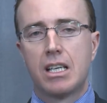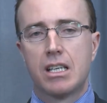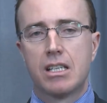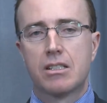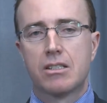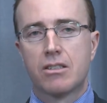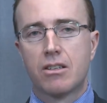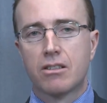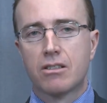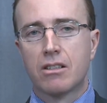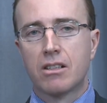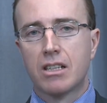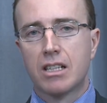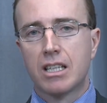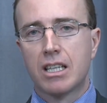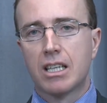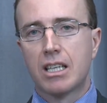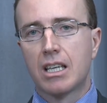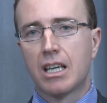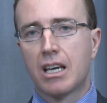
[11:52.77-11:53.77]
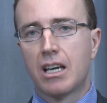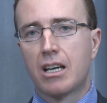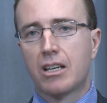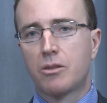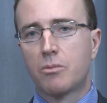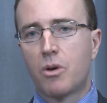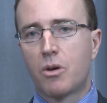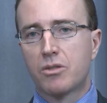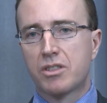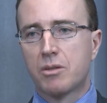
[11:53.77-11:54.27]
is certainly
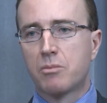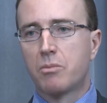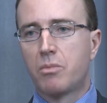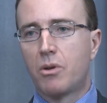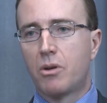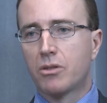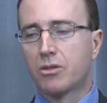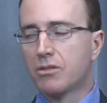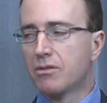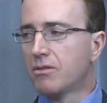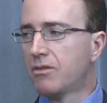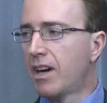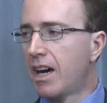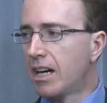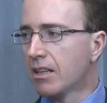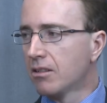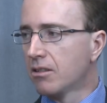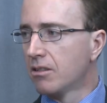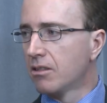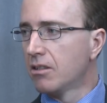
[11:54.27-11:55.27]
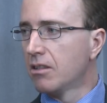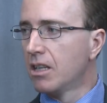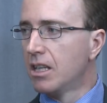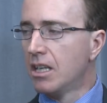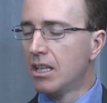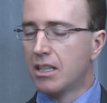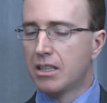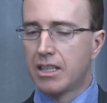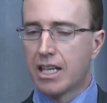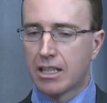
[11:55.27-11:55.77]
the most important factor
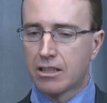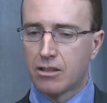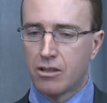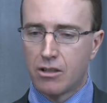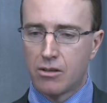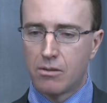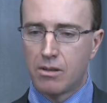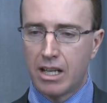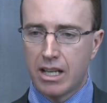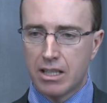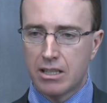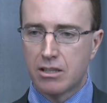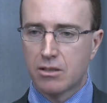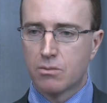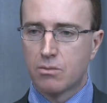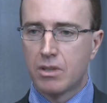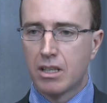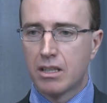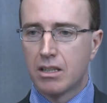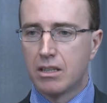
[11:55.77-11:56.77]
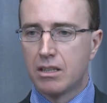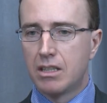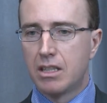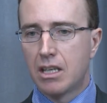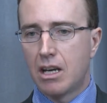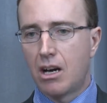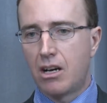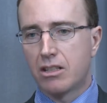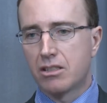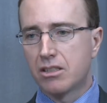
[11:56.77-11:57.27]
that correlates with
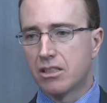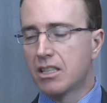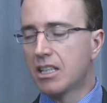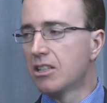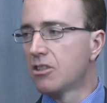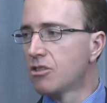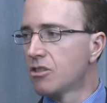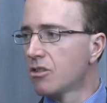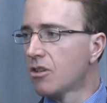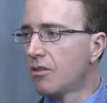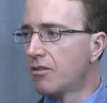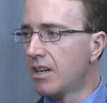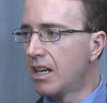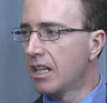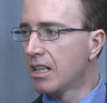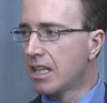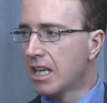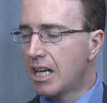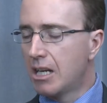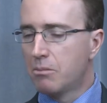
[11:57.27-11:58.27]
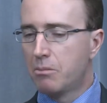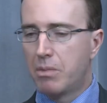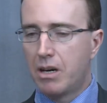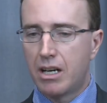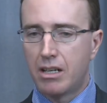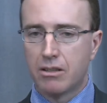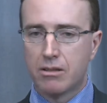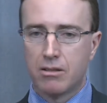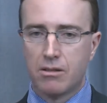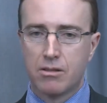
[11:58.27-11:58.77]
the oxidation of LDL
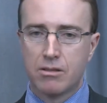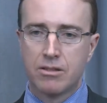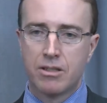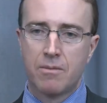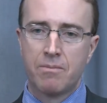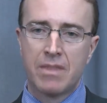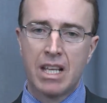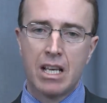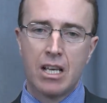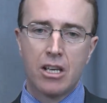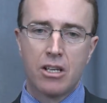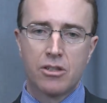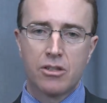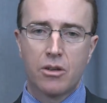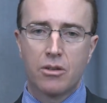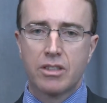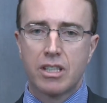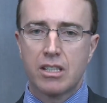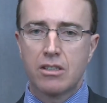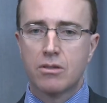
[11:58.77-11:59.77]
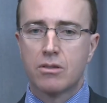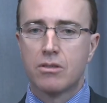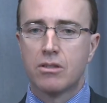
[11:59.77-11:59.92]
particles. So this